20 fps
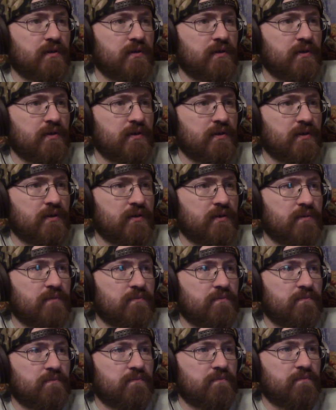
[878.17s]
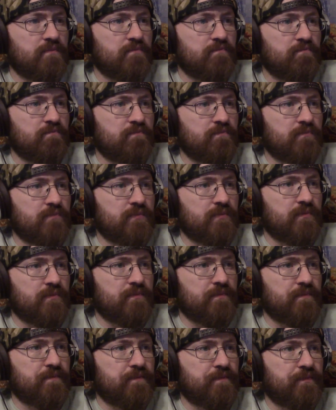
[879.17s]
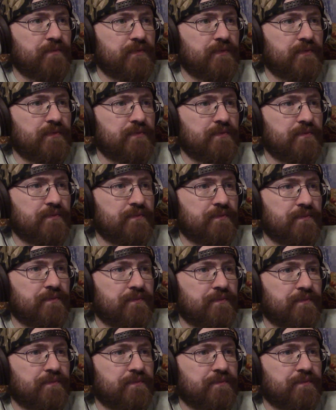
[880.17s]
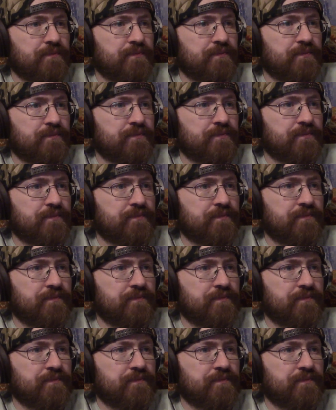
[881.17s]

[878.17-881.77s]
[no speech]